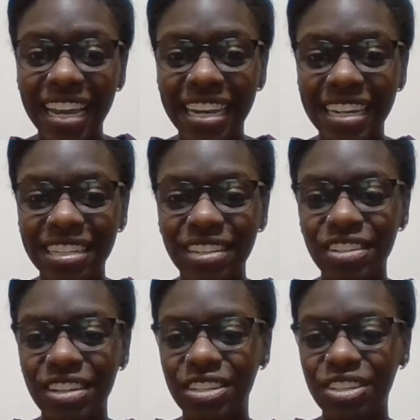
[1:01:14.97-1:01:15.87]
And
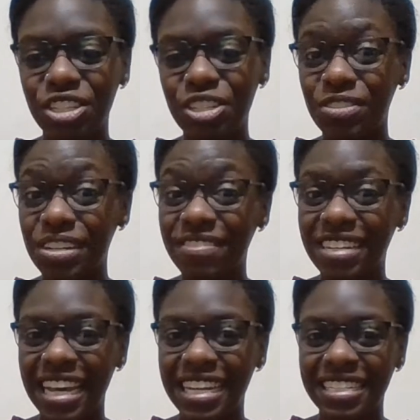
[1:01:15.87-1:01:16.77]
she streamed
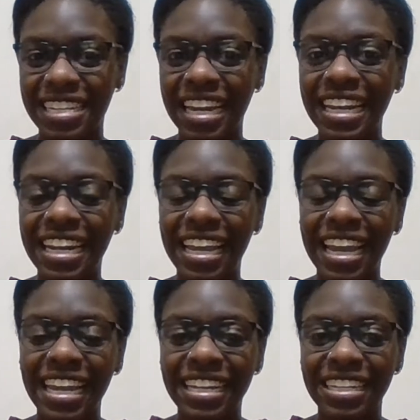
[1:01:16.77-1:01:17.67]
last night
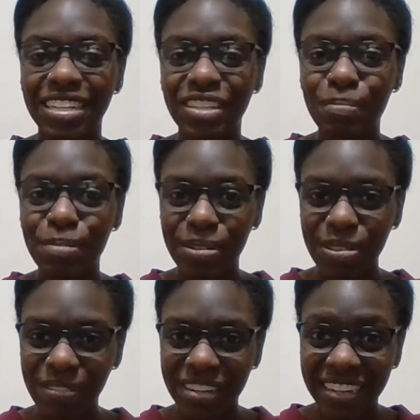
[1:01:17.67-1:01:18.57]
and pulled
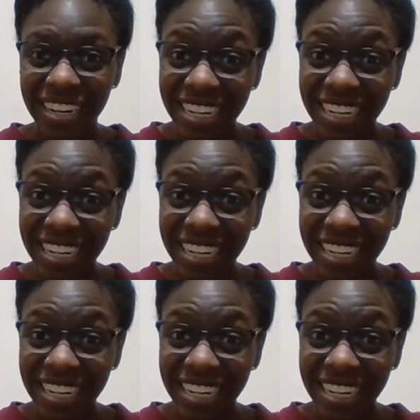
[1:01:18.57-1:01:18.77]
the winner.